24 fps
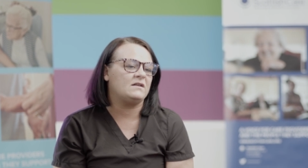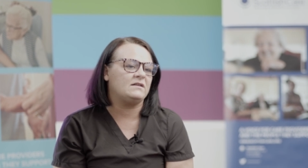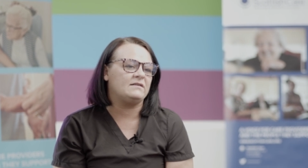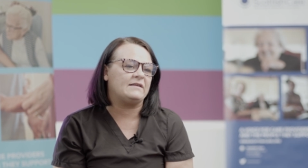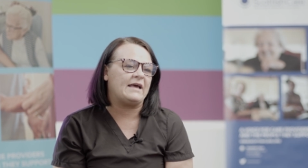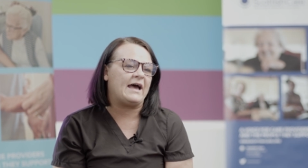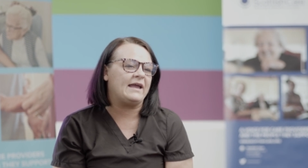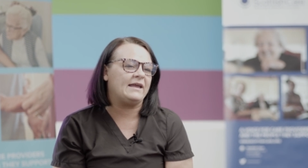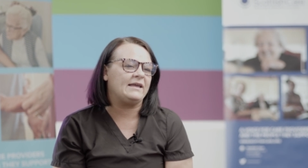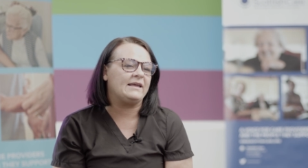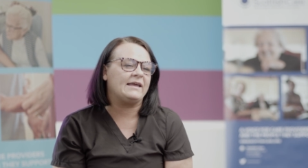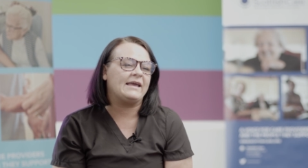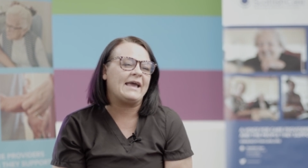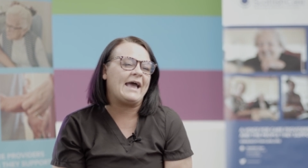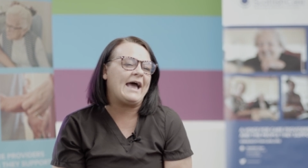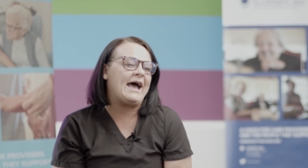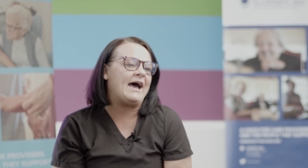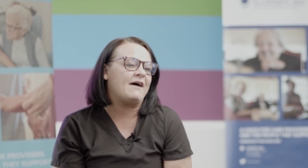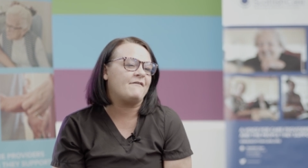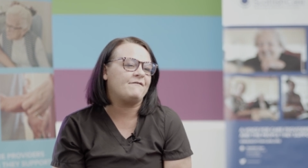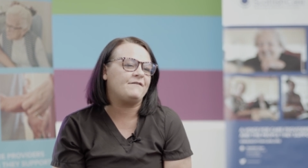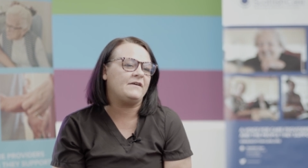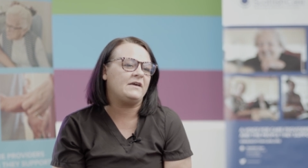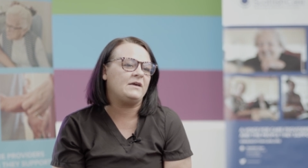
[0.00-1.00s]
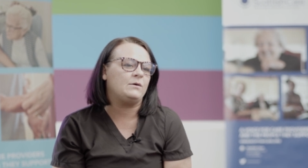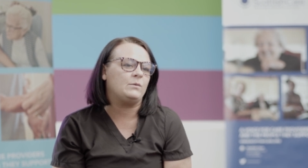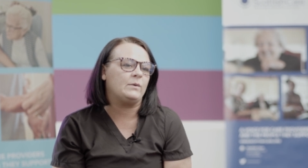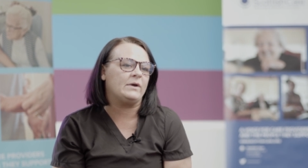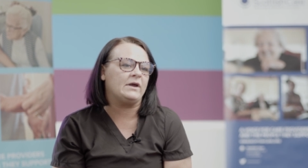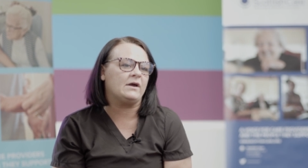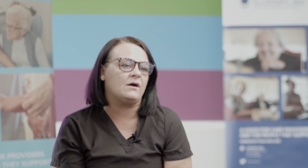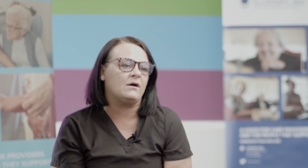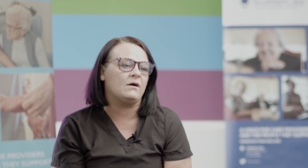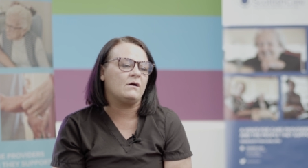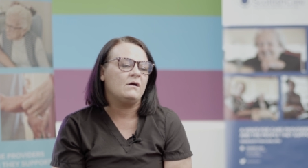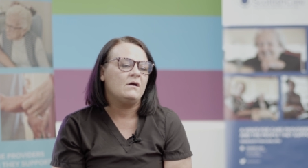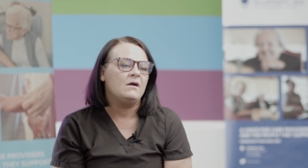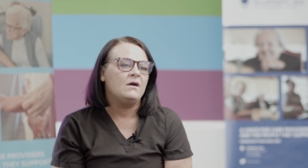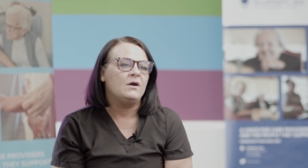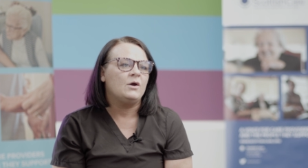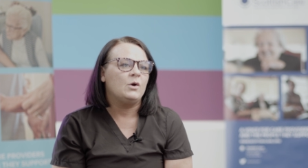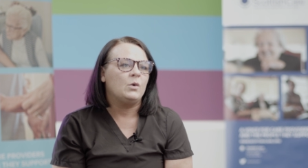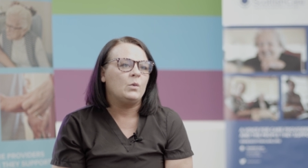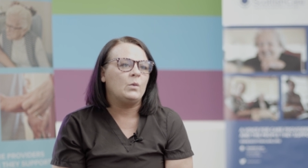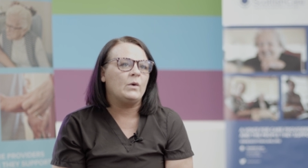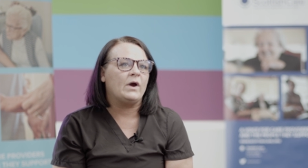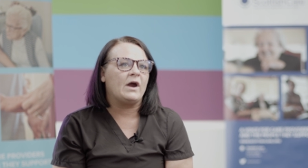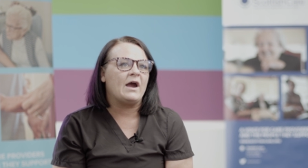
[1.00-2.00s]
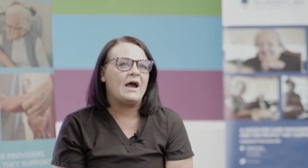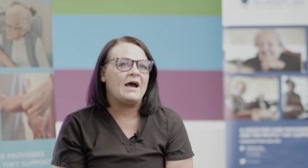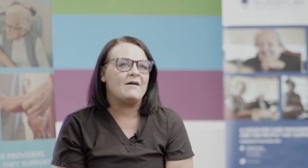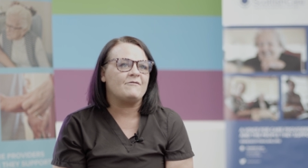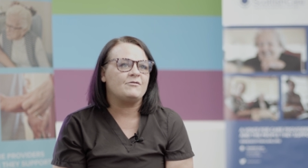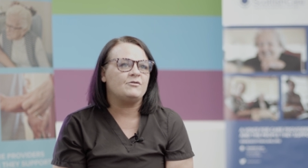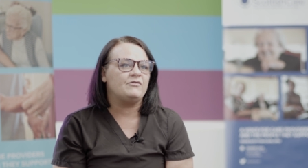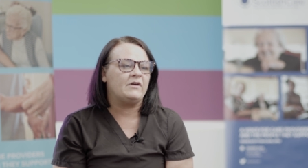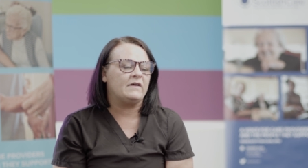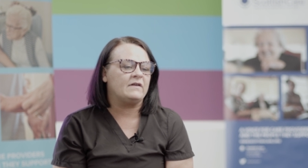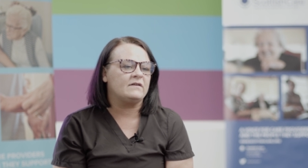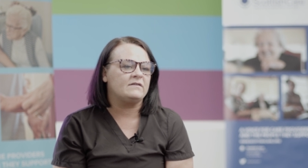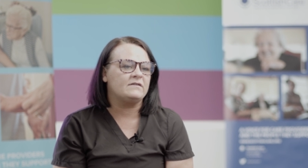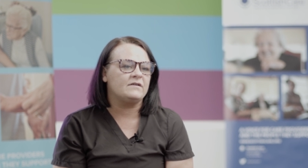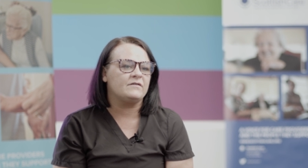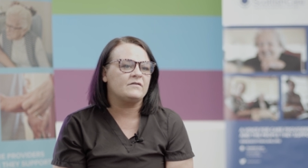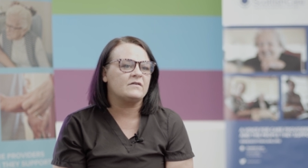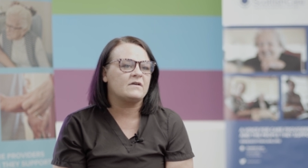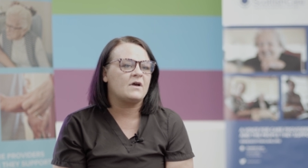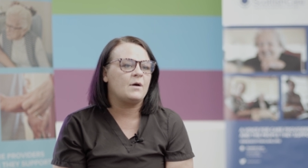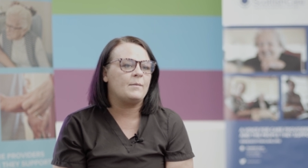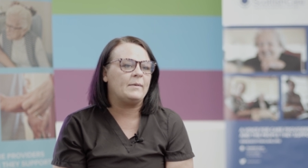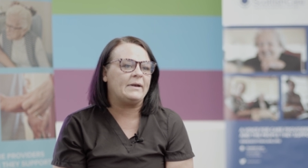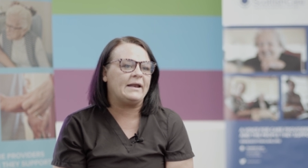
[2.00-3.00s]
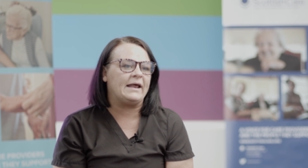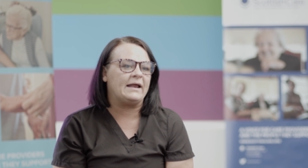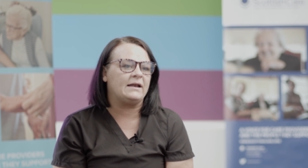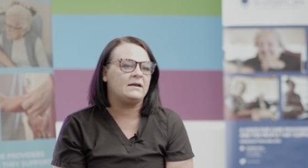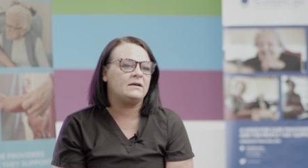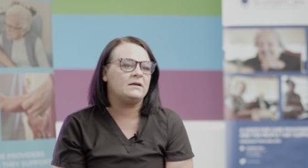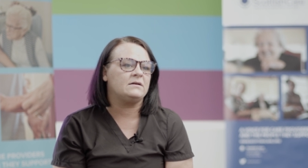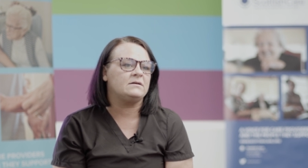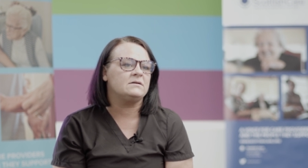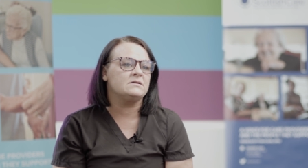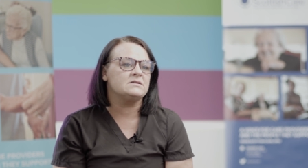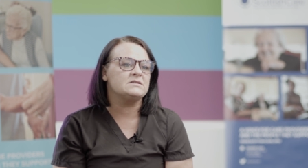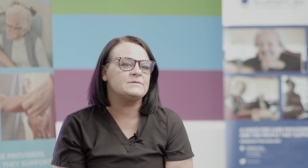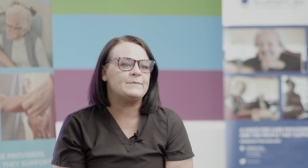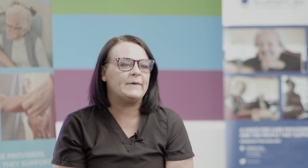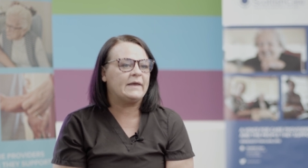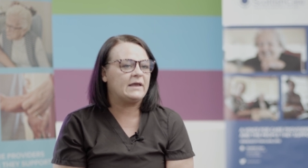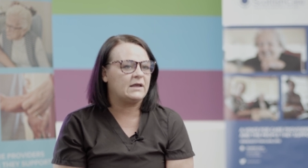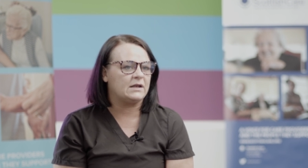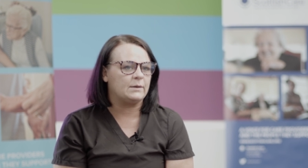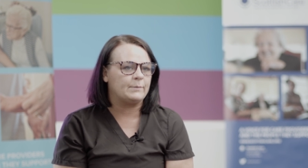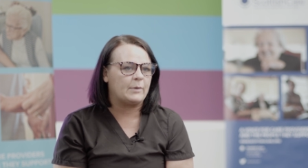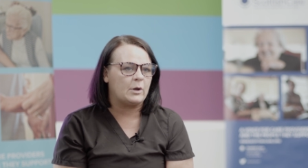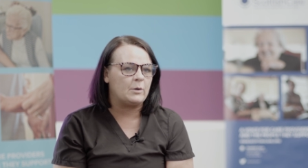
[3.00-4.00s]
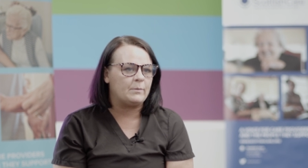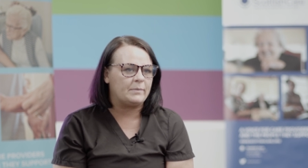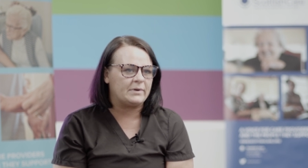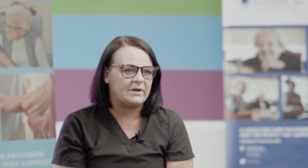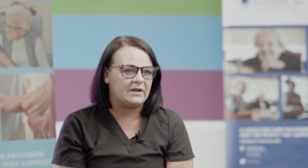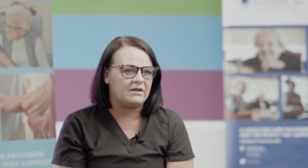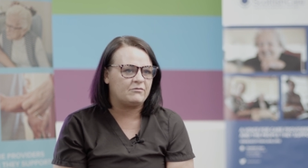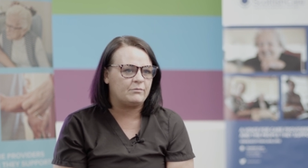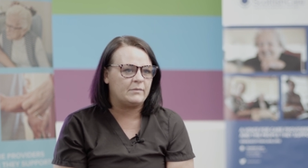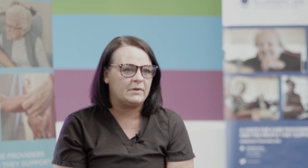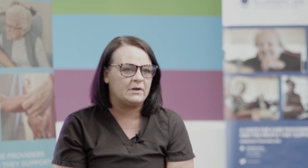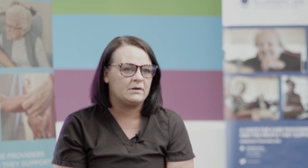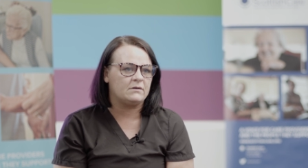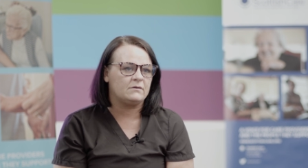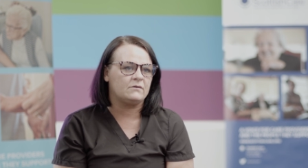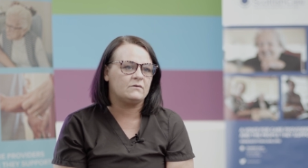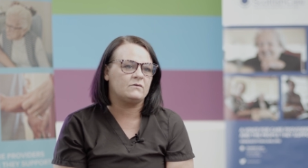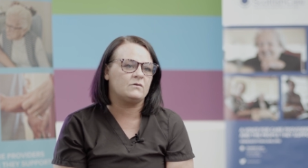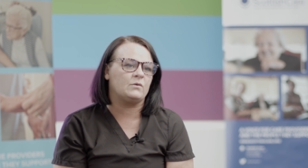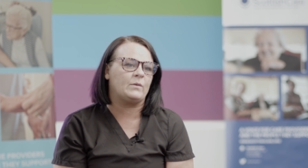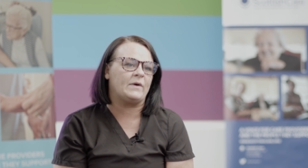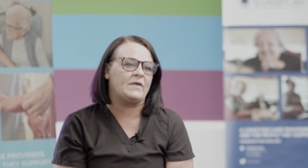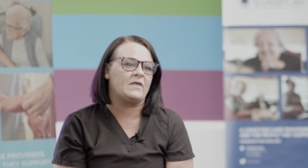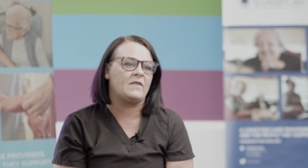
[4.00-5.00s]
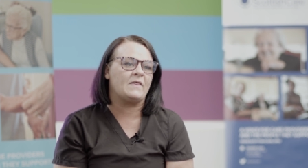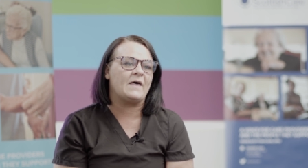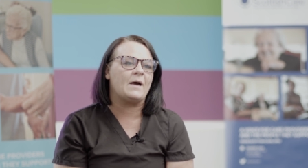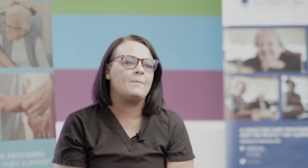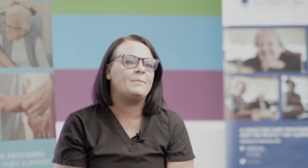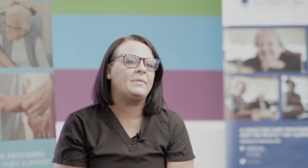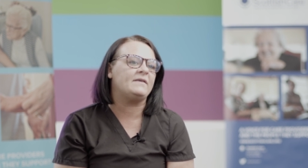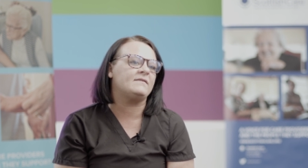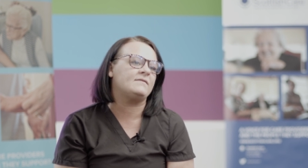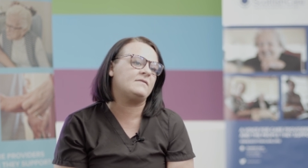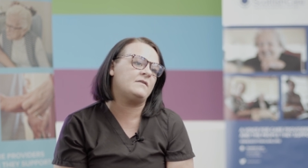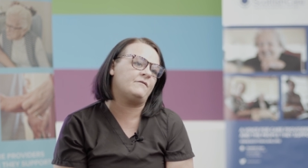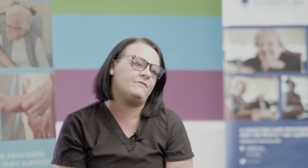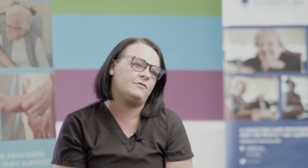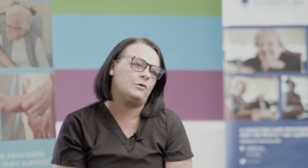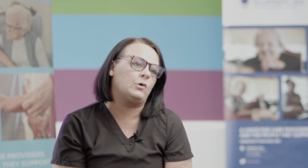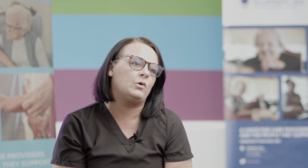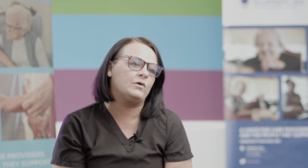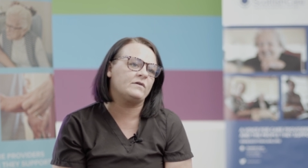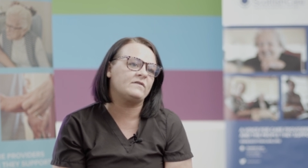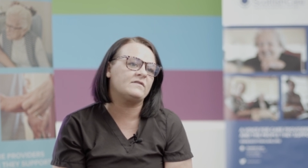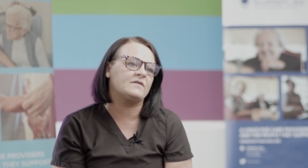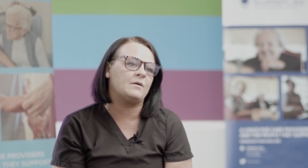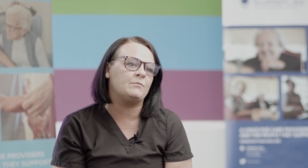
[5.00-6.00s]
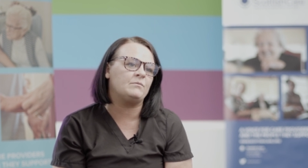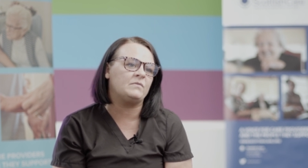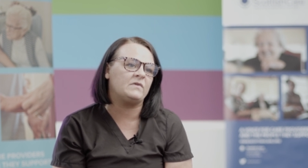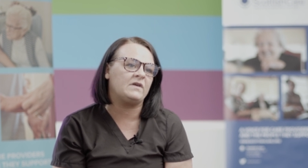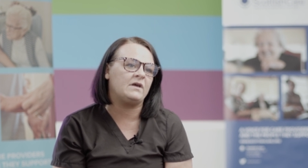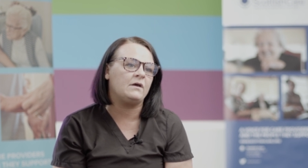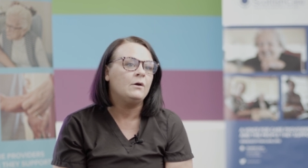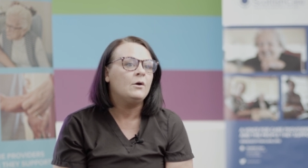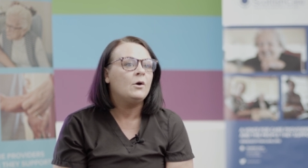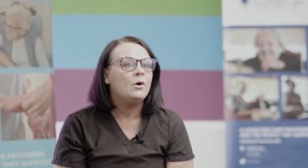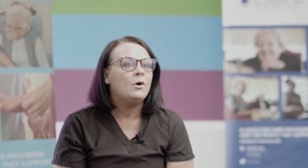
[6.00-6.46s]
and Dying Cafe where we're having relatives coming in and speaking about bereavement. So whether that be they've lost somebody